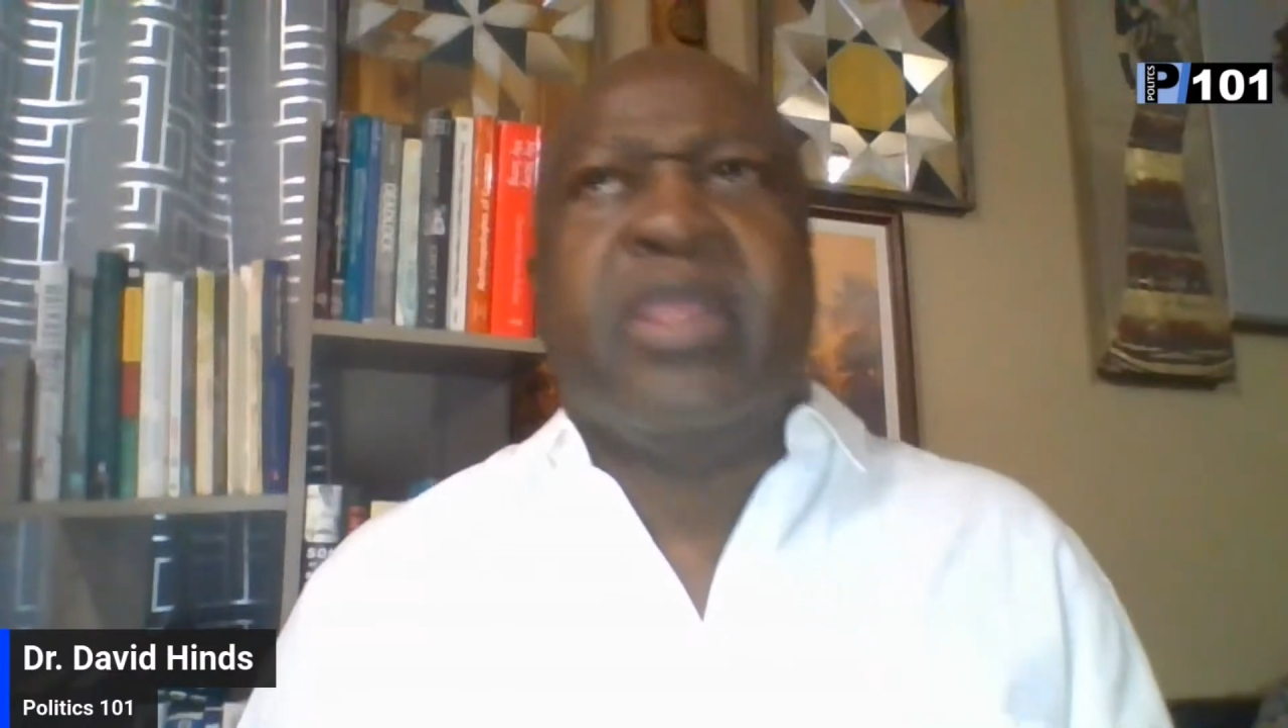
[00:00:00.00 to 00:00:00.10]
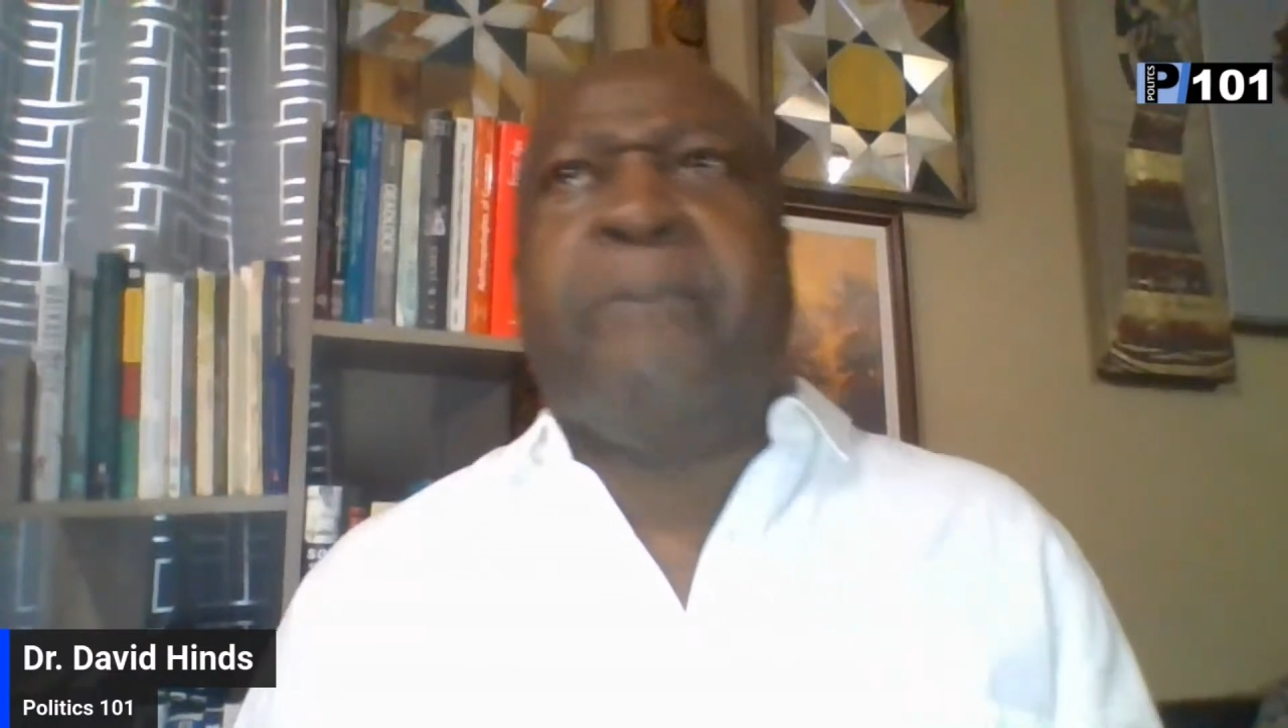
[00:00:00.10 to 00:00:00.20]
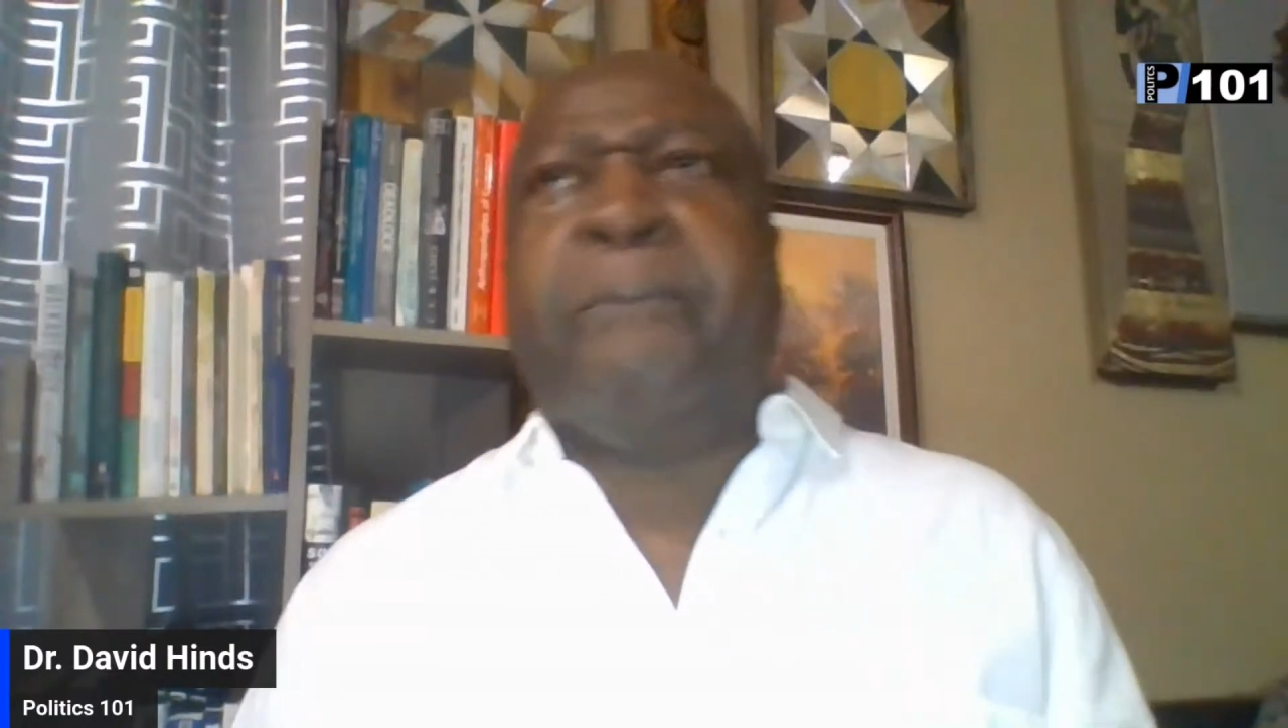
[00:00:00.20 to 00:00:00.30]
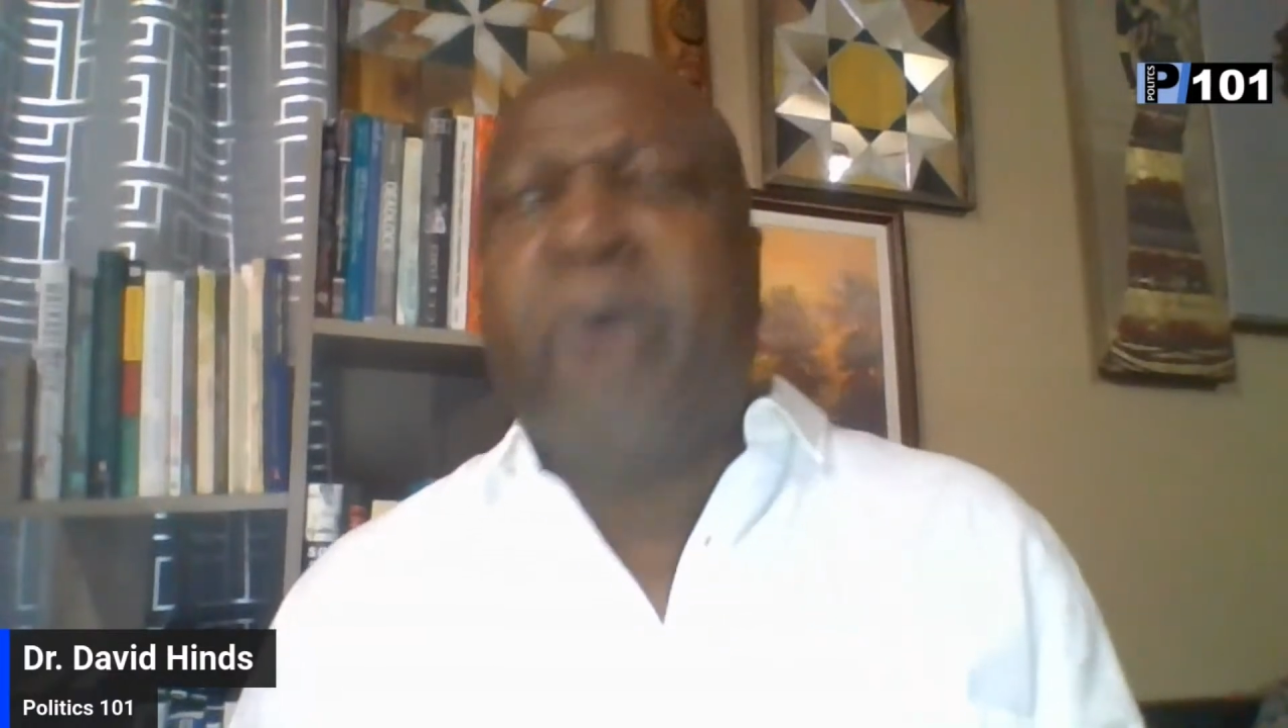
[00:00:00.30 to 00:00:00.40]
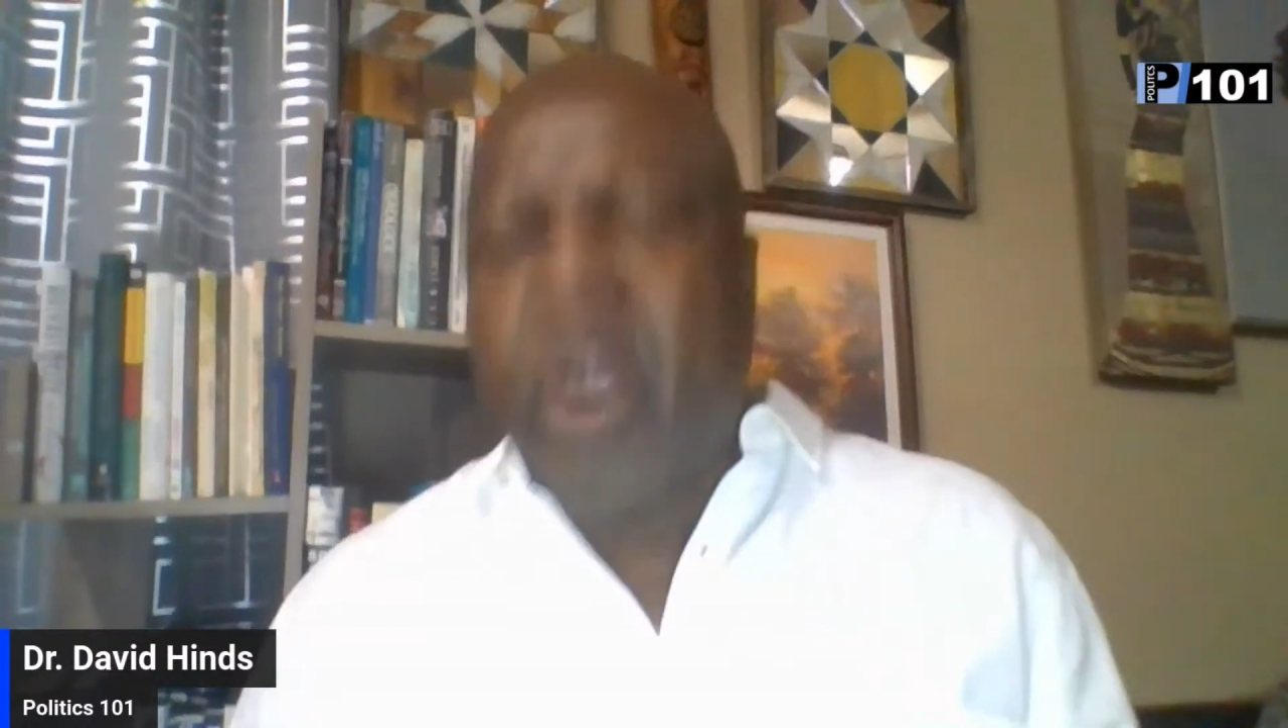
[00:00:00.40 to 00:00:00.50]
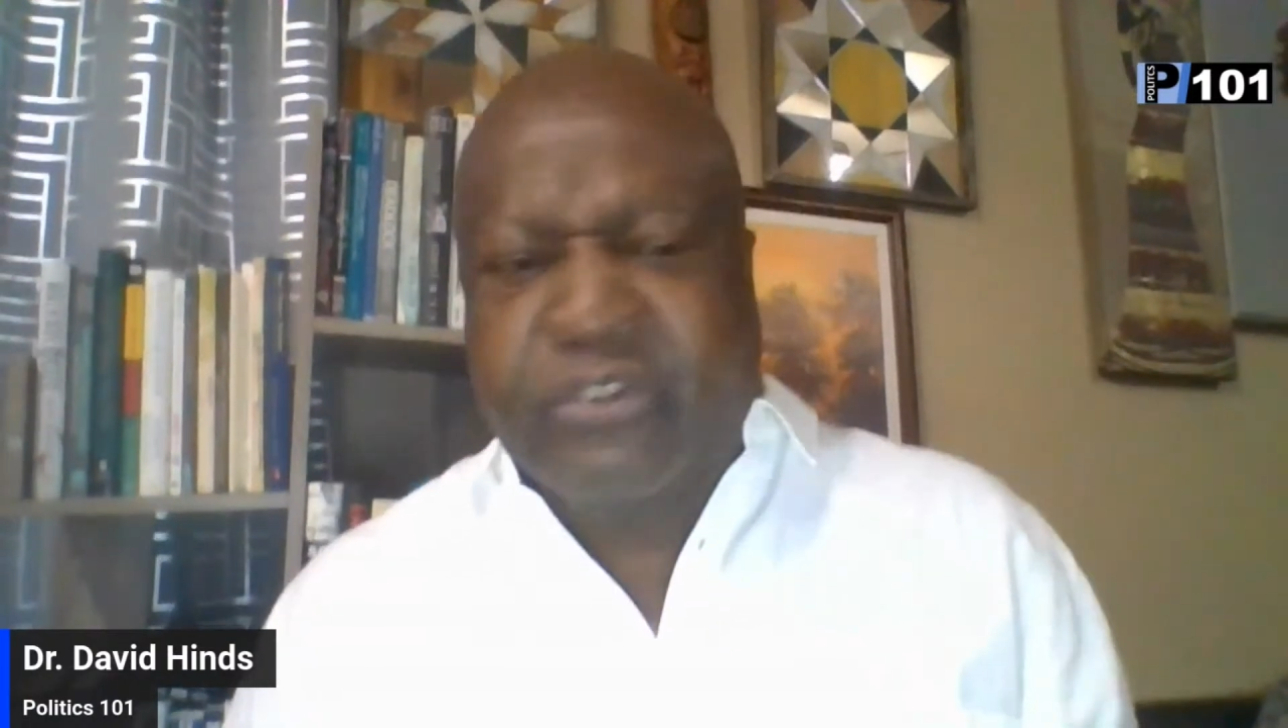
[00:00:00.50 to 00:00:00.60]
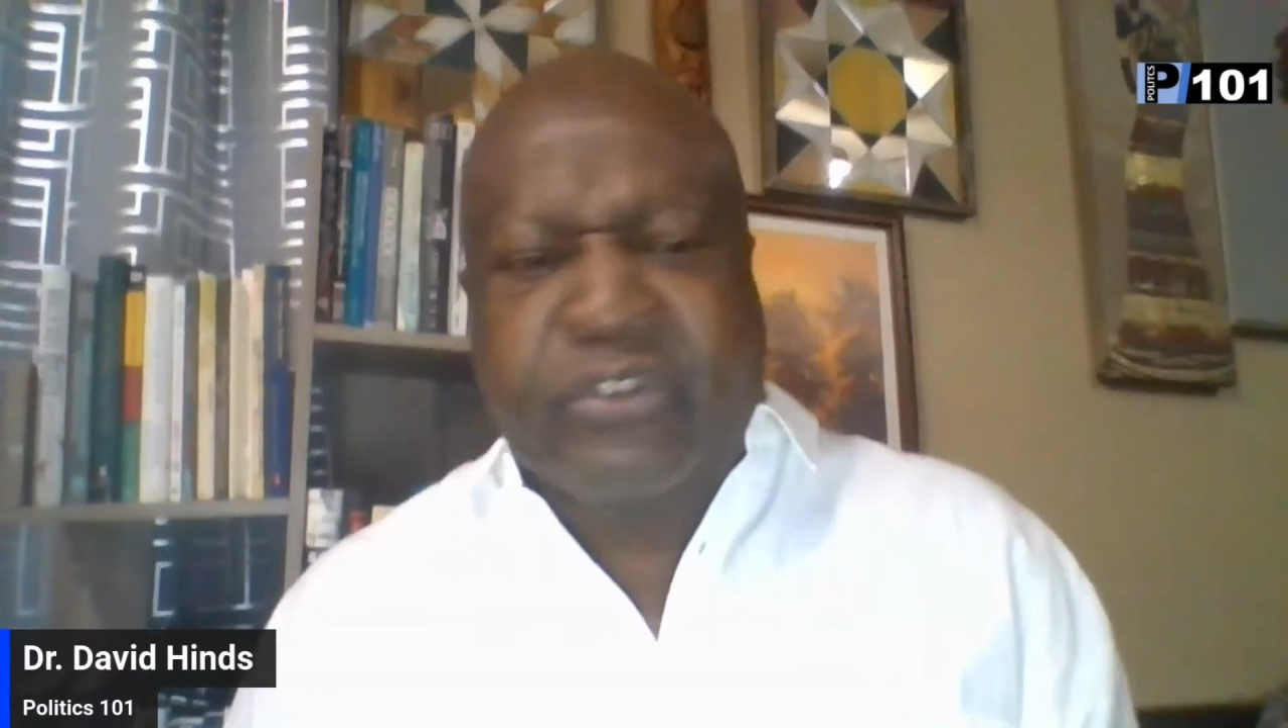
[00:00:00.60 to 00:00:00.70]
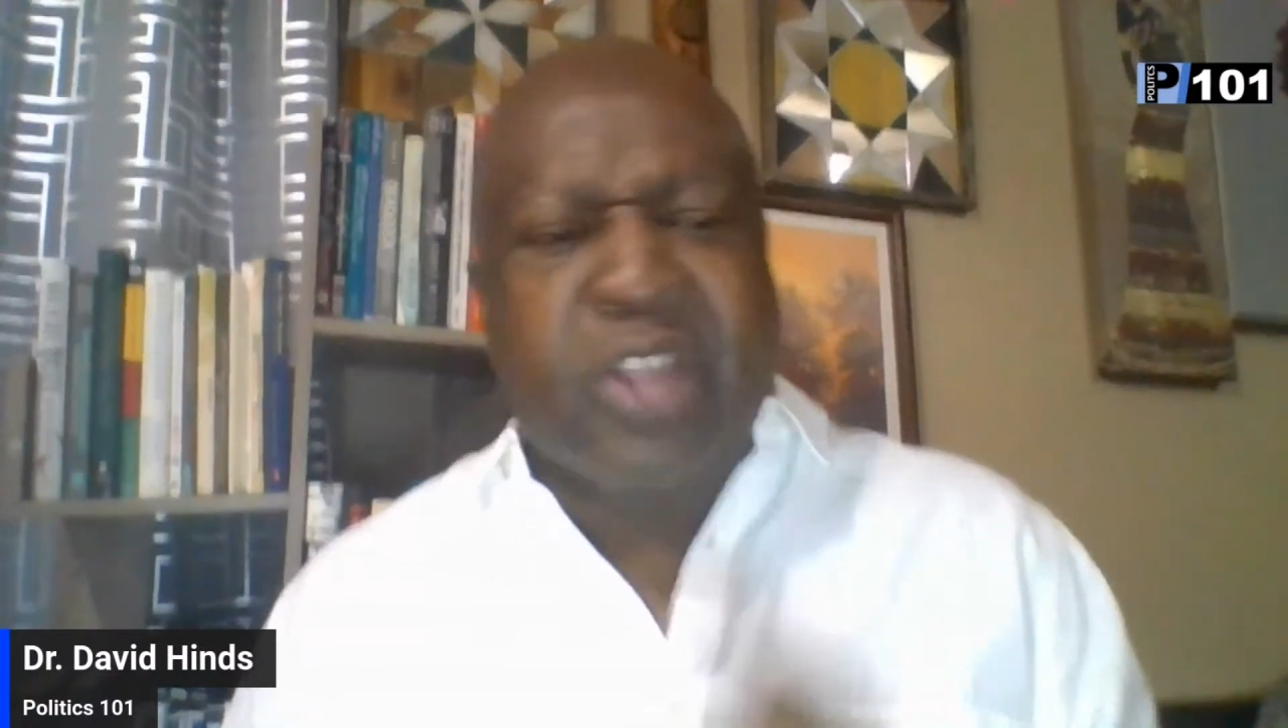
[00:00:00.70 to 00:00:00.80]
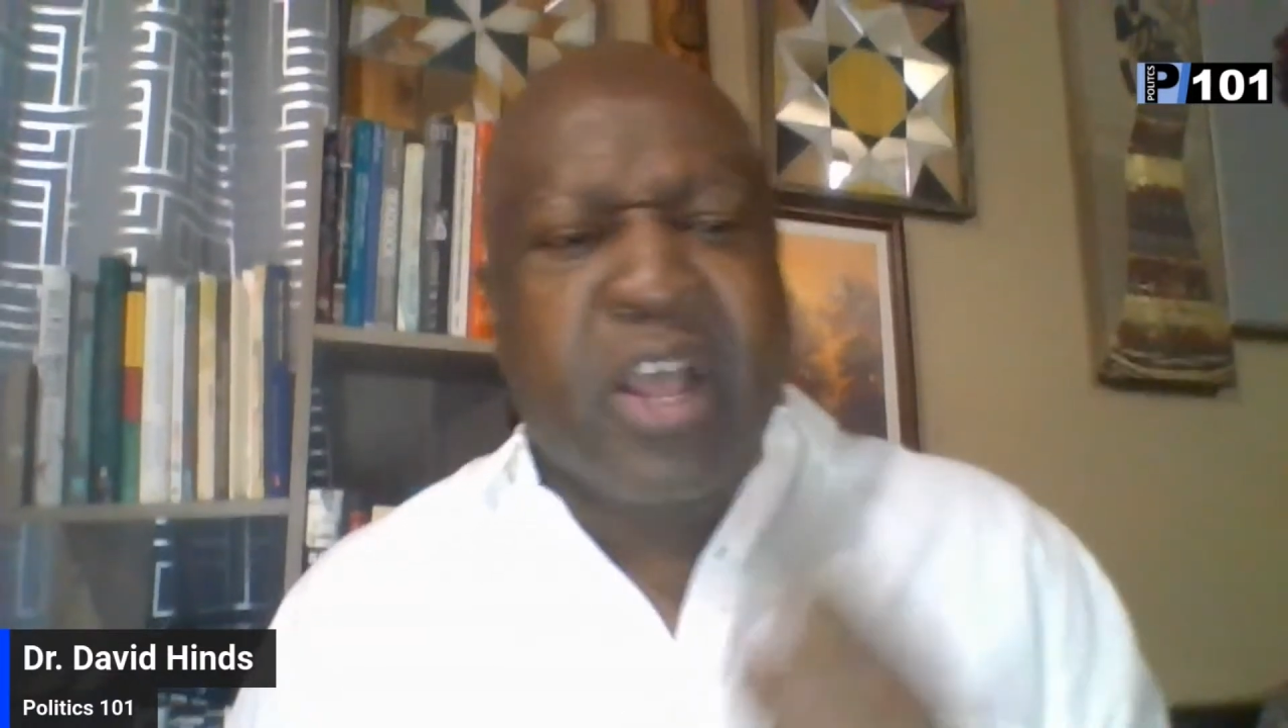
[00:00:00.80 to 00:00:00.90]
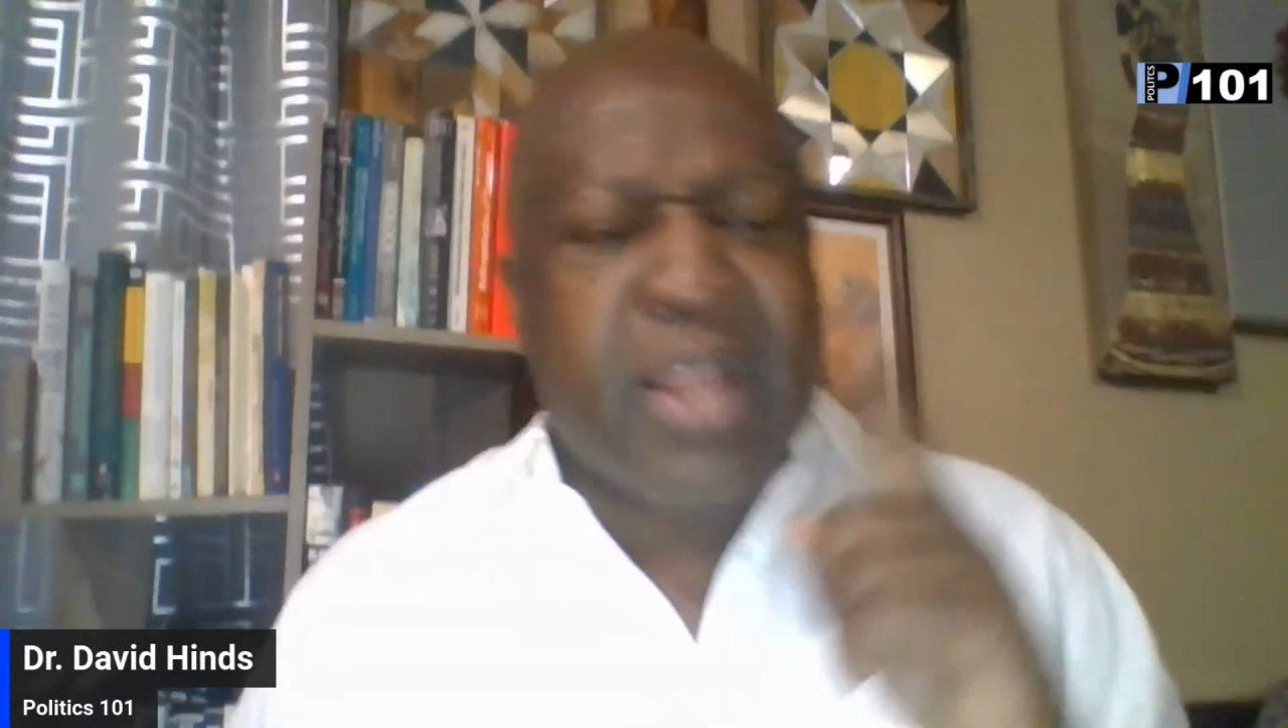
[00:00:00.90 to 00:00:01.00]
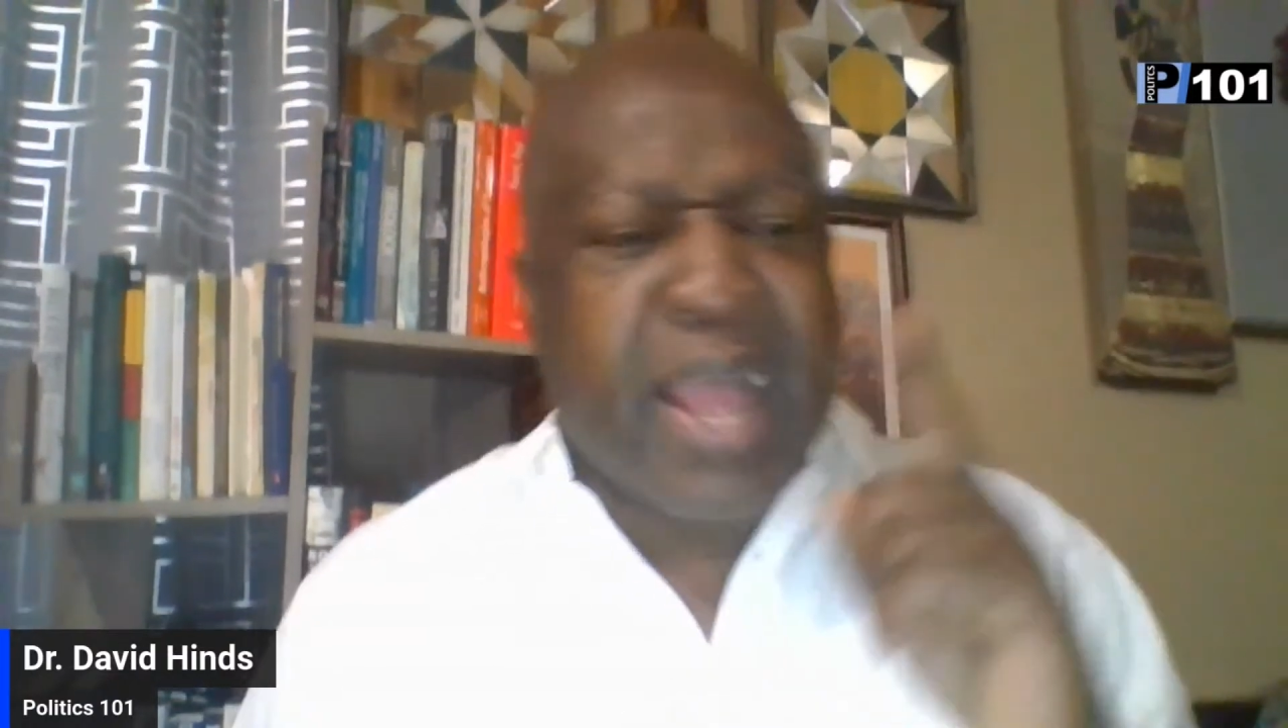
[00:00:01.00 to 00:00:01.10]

personal